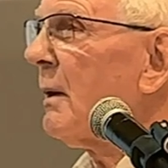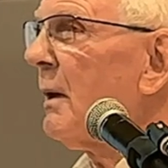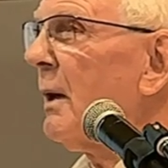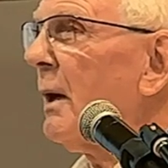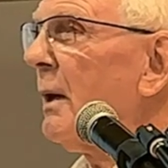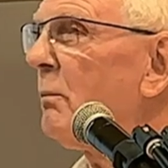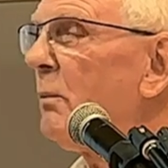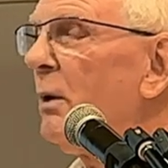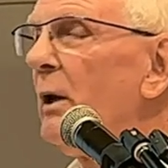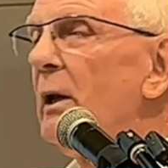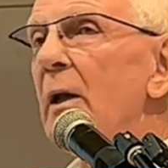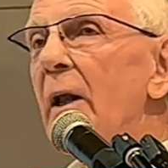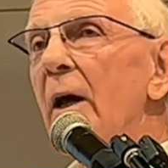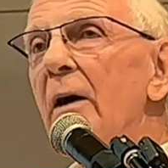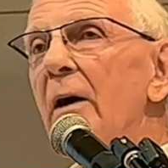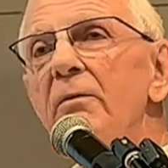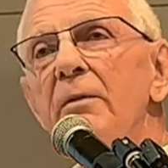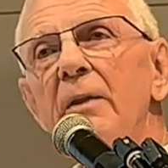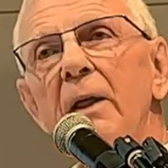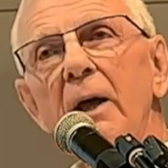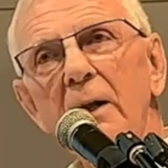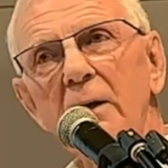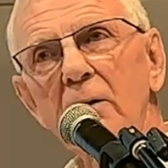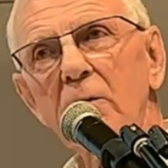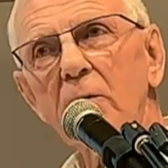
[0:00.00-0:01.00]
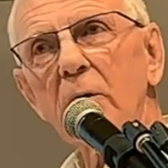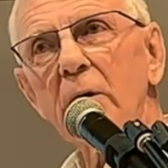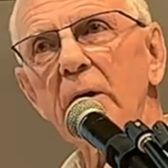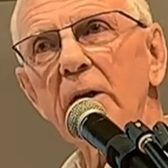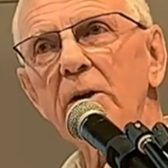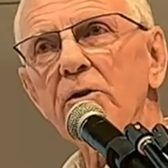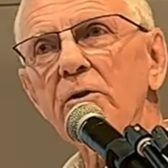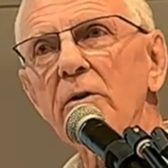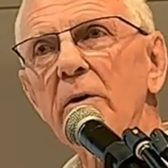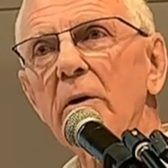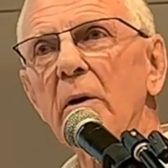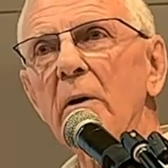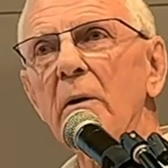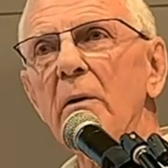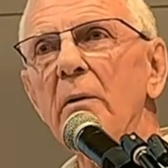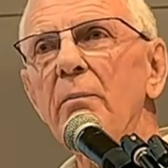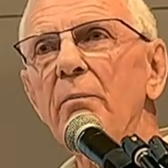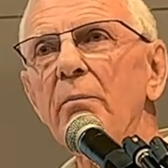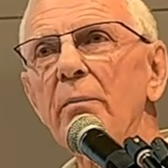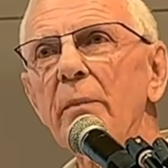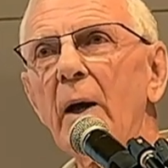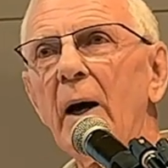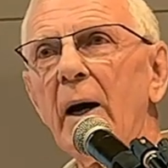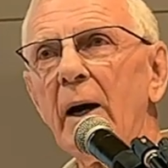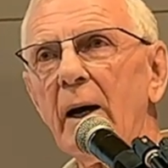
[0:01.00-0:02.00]
And we love that traditional
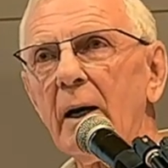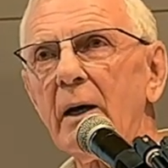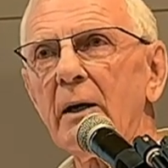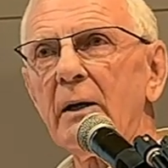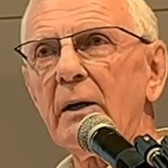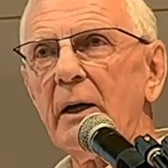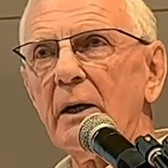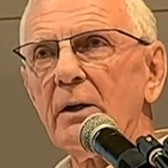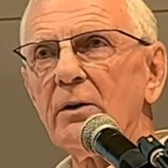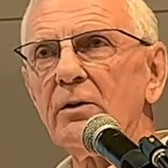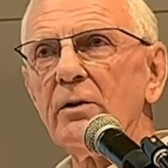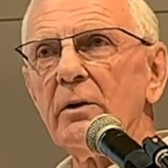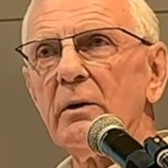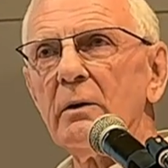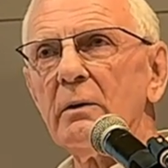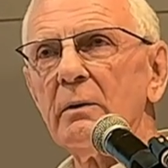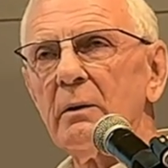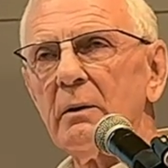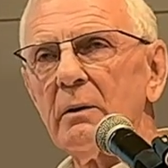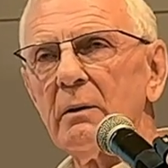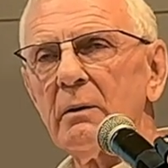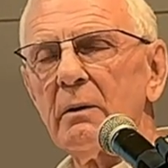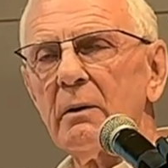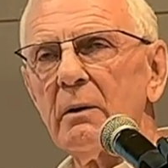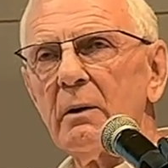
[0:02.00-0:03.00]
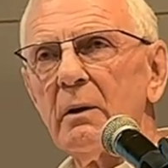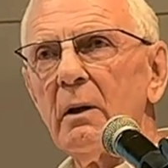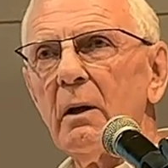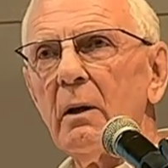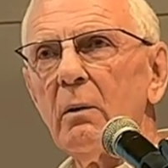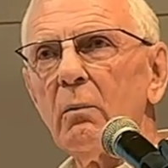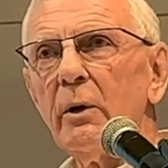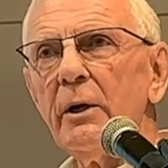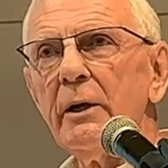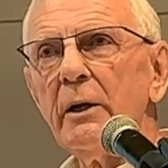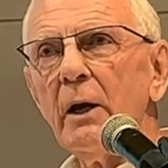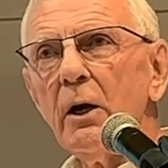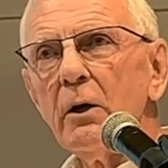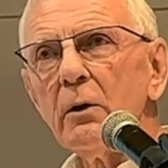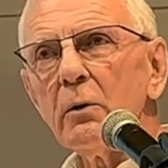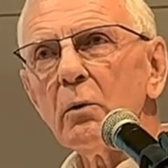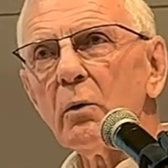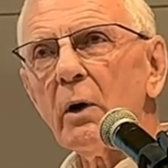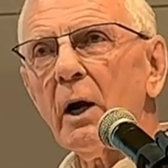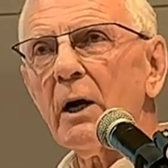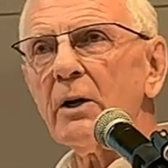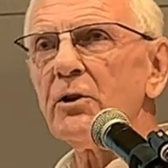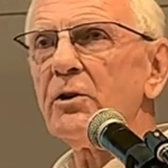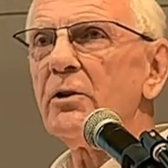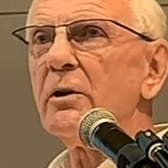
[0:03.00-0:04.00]
architecture. We don't
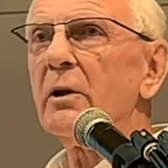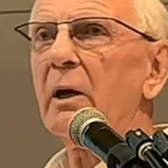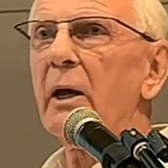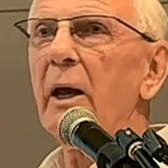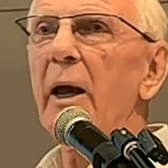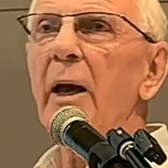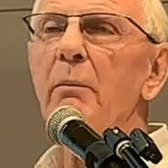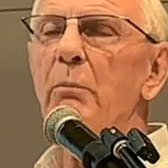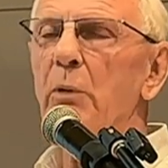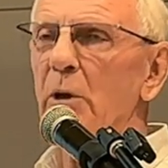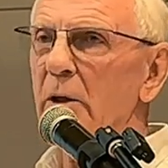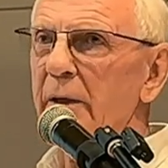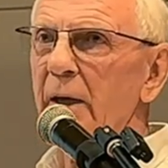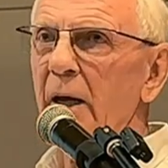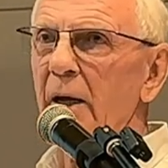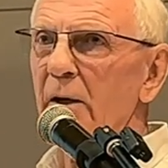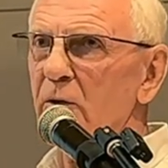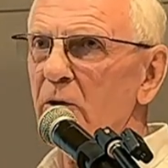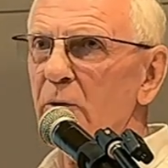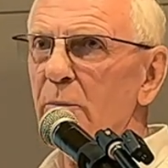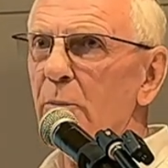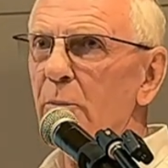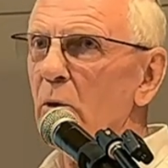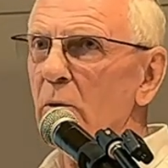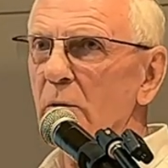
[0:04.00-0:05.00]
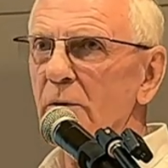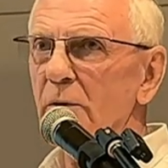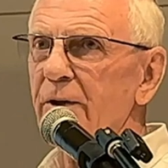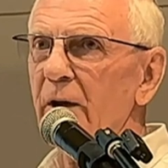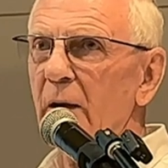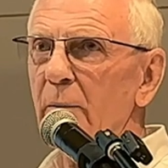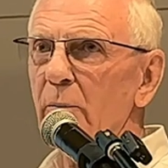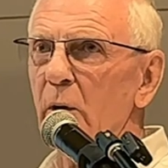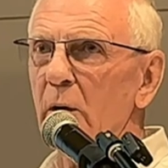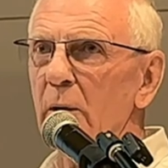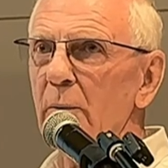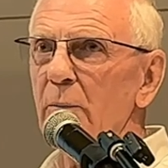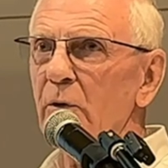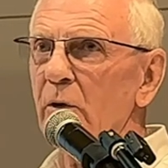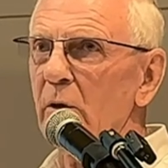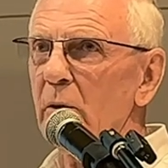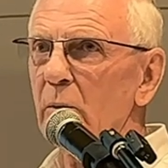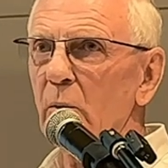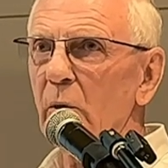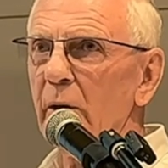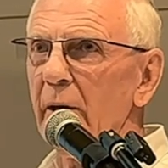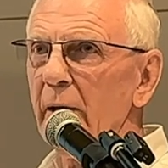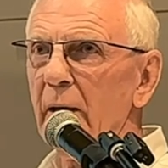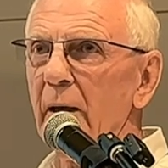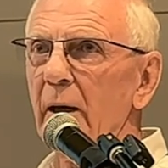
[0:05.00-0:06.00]
rush to Campbelltown sprawl suburbs on
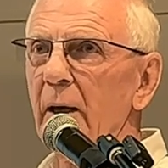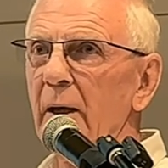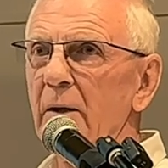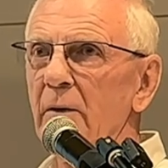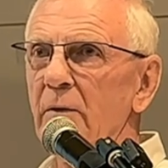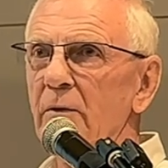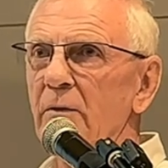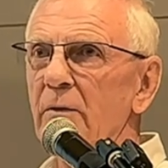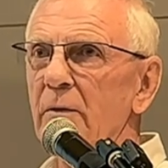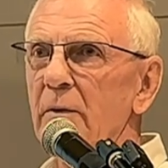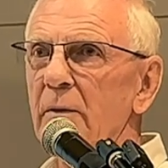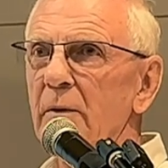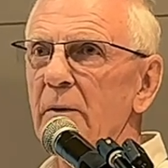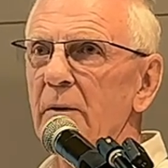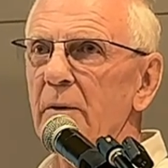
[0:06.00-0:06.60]
weekends.